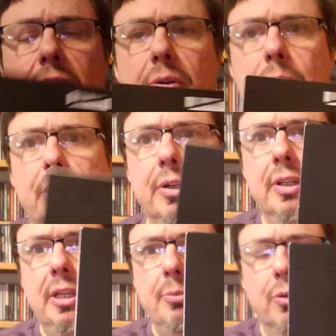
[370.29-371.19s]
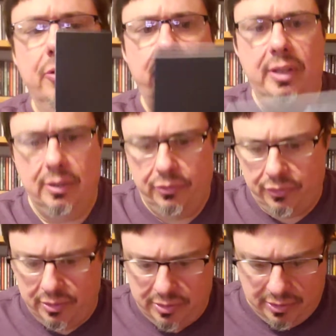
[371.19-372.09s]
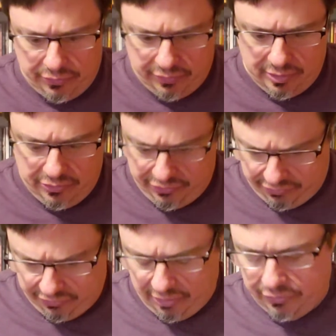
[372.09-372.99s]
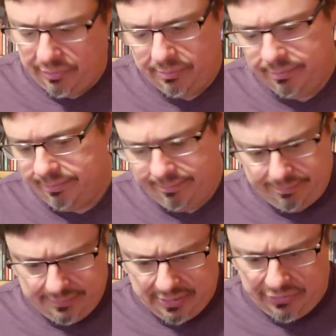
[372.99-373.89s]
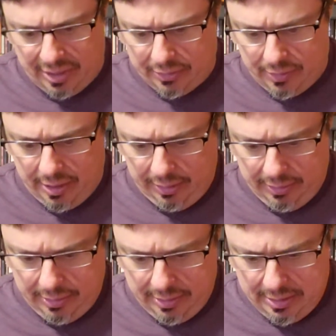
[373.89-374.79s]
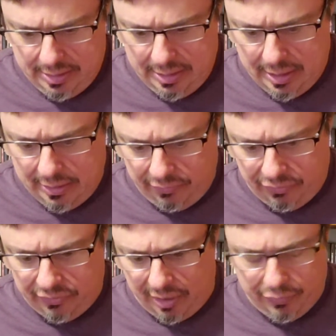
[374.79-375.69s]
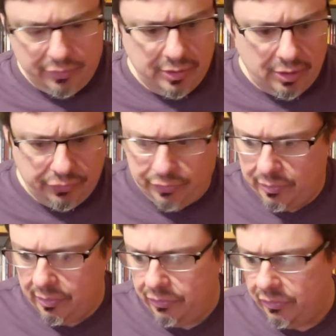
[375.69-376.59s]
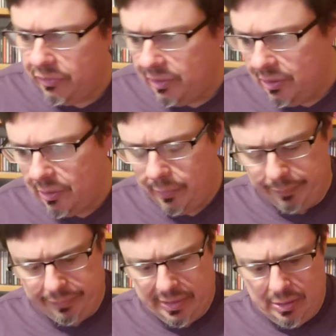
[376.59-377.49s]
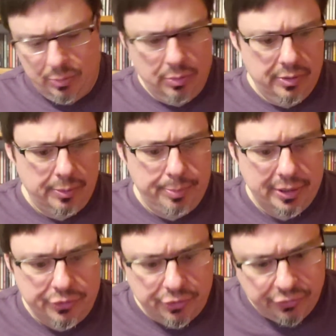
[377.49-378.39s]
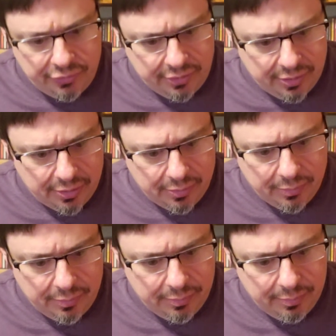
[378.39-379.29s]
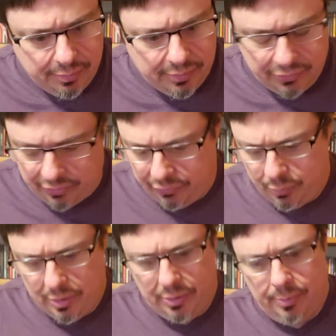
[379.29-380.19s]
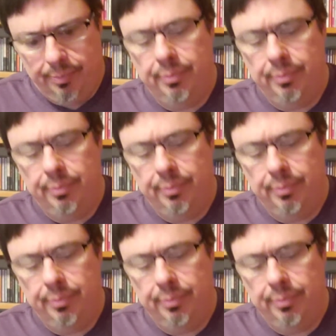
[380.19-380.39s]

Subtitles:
weird keyboard sounds on this, and it's not great. And this is definitely also, the pictures, this is one of the